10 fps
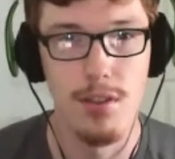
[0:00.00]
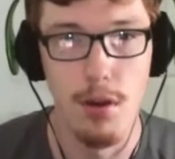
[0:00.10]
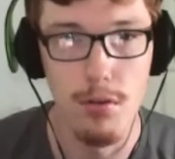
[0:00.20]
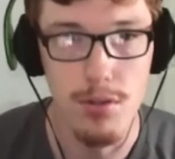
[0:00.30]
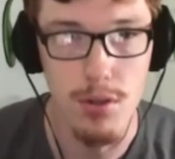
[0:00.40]

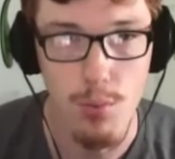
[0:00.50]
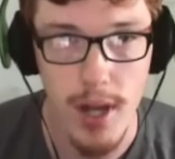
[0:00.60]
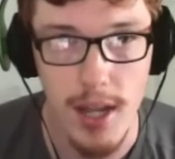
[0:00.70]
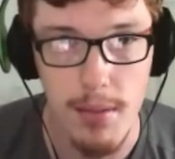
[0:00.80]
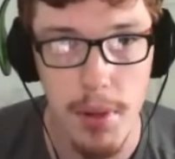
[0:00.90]
those are
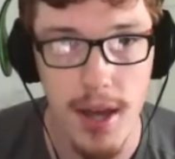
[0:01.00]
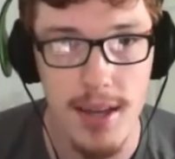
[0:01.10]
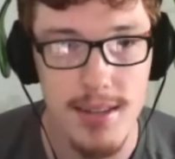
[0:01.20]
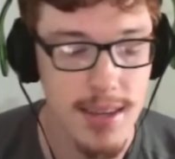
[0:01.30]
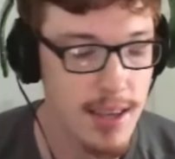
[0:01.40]
winning
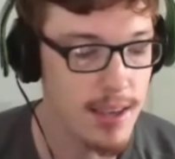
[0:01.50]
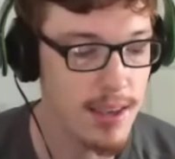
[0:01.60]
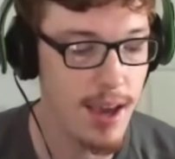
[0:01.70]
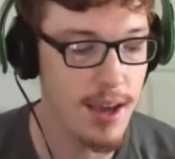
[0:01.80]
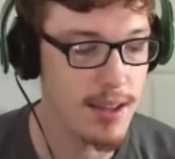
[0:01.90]
plays.
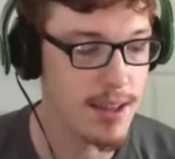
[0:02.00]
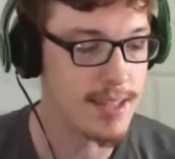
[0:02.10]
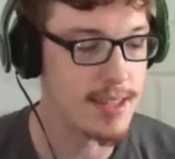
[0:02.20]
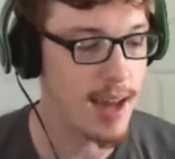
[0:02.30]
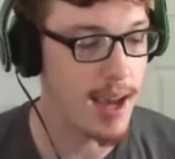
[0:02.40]
Yeah,
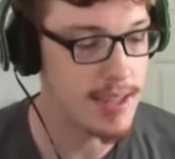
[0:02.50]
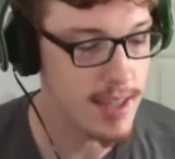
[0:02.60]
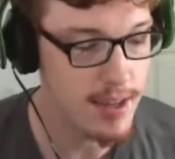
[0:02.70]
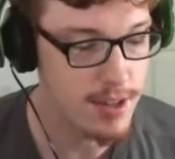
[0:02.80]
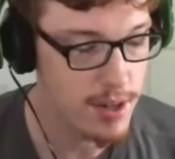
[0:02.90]
it's nice
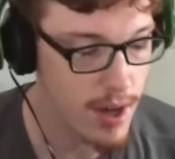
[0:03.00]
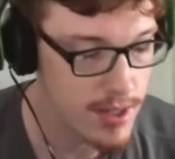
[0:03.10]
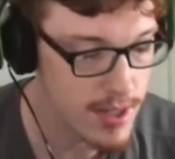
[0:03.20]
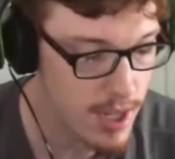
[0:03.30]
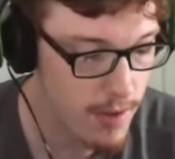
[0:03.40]
that you're
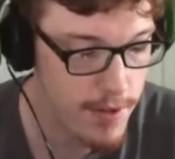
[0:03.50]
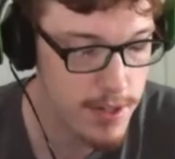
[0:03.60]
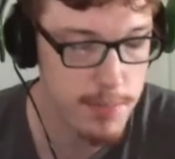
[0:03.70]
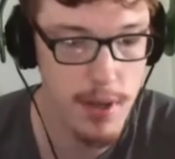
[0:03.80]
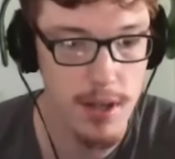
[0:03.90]

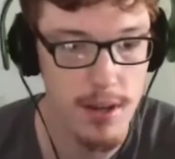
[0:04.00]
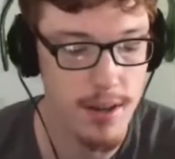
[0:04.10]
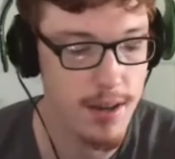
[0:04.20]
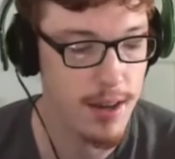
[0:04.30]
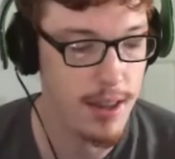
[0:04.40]
unselfish,
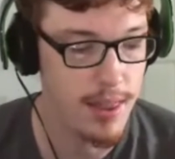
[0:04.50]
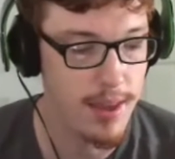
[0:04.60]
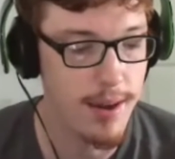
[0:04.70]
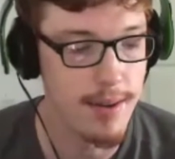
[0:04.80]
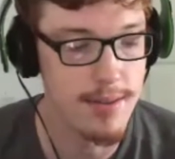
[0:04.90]
but
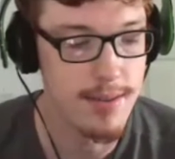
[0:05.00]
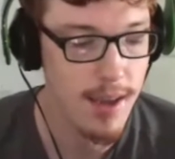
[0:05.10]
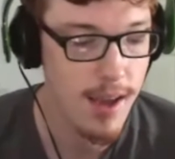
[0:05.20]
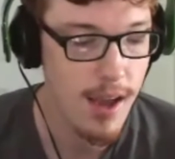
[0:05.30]
there's